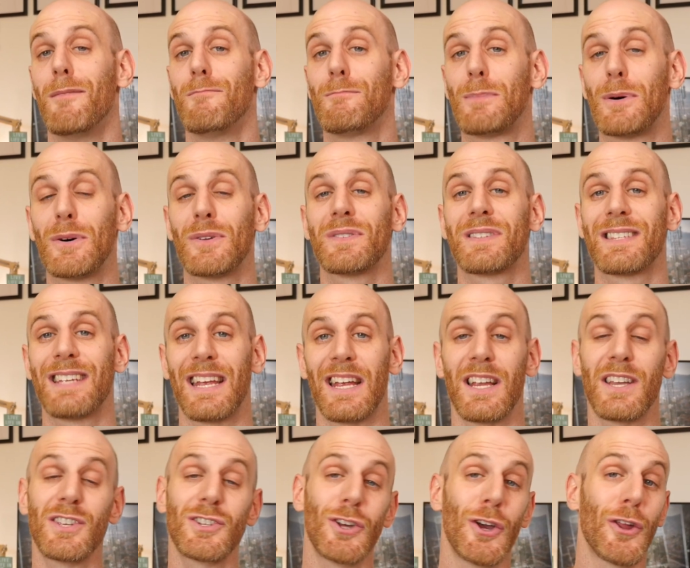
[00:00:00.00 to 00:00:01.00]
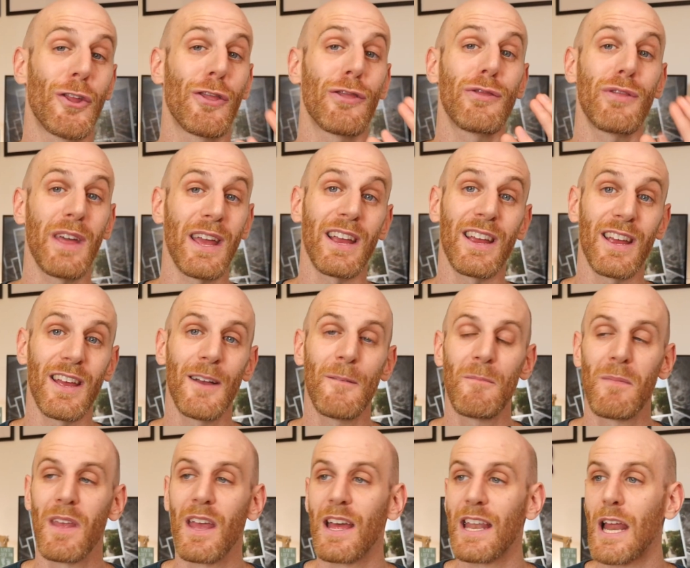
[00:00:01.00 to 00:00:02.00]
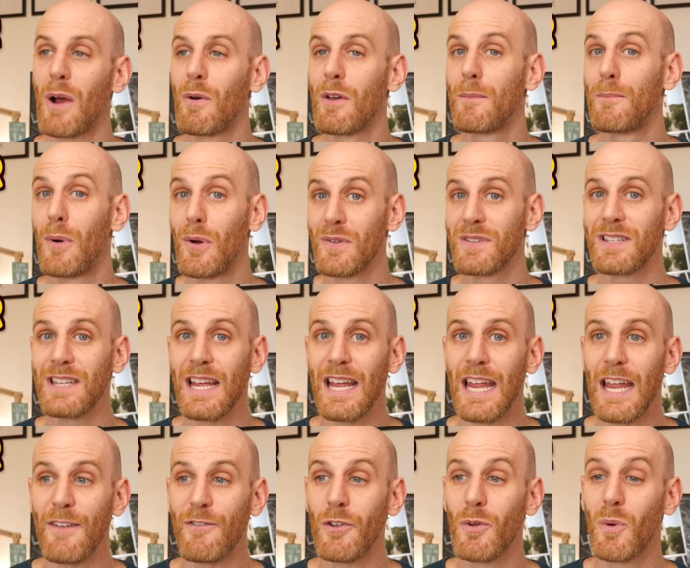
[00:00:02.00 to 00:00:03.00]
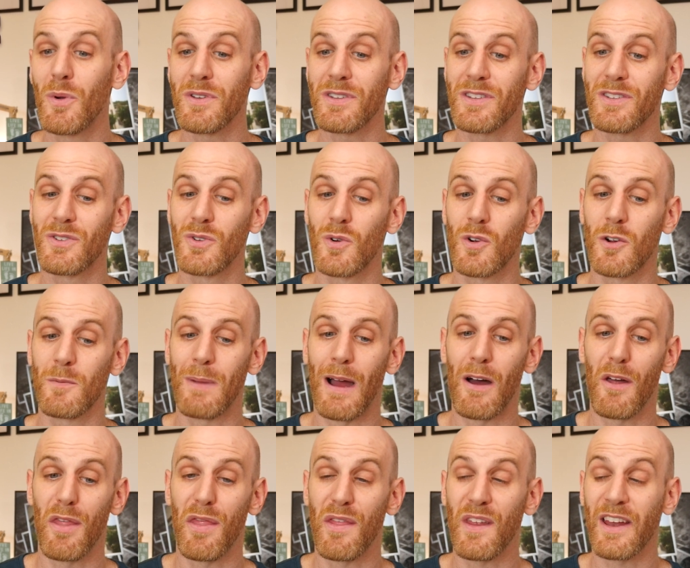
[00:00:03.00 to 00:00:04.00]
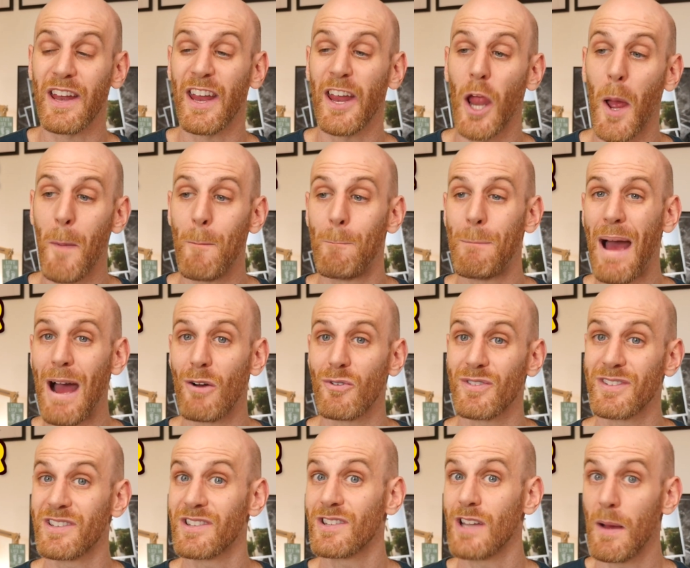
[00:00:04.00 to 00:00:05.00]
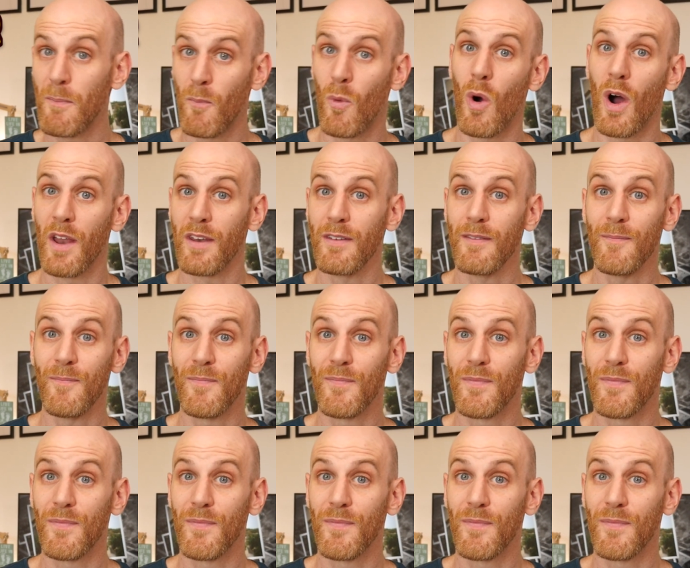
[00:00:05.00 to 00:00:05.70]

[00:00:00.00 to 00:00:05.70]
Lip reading: Penser, to think. Now with penser, if you want to talk about thinking about someone,